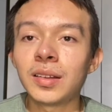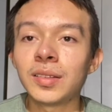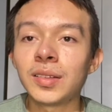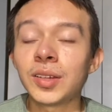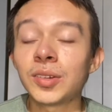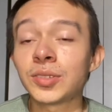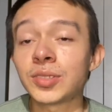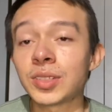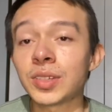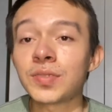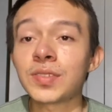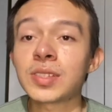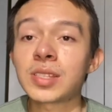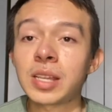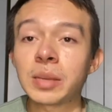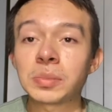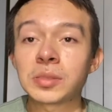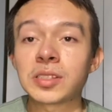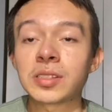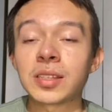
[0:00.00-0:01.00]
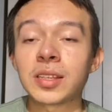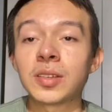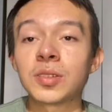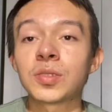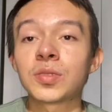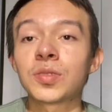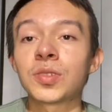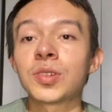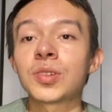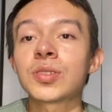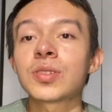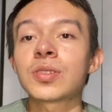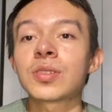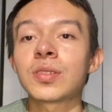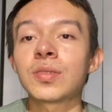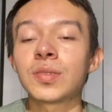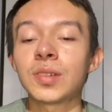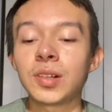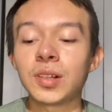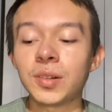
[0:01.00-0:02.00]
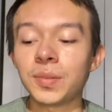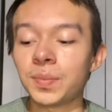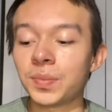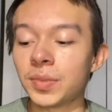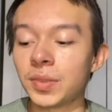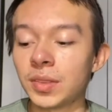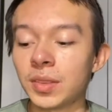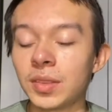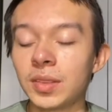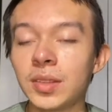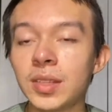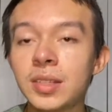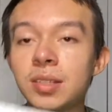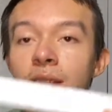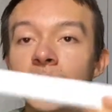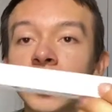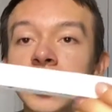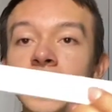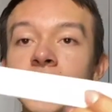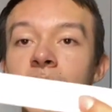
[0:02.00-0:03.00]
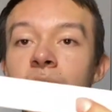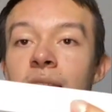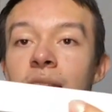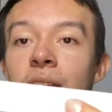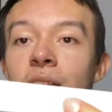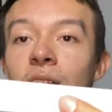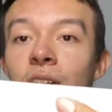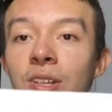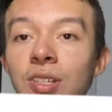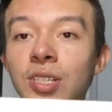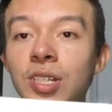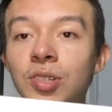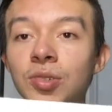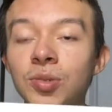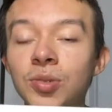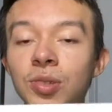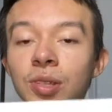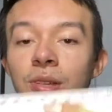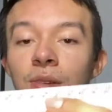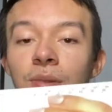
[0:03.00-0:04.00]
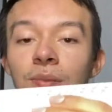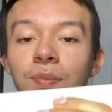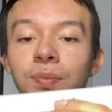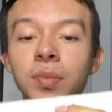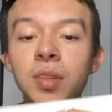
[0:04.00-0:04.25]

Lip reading: there's different types of scales first of all. This is an architectural scale.